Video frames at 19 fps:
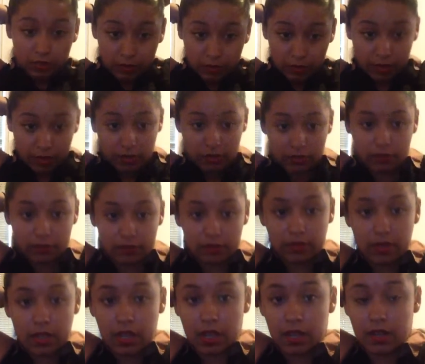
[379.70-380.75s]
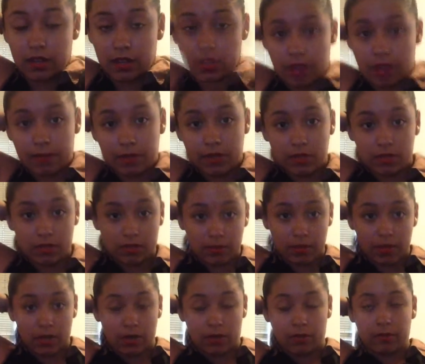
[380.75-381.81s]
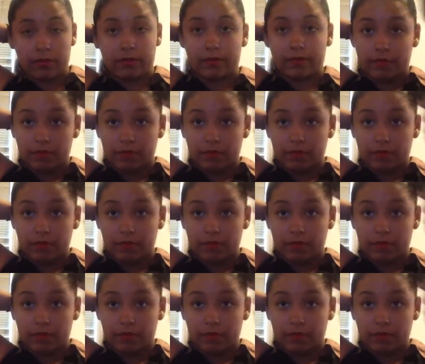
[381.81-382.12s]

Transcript: right? And I'm gonna use my comb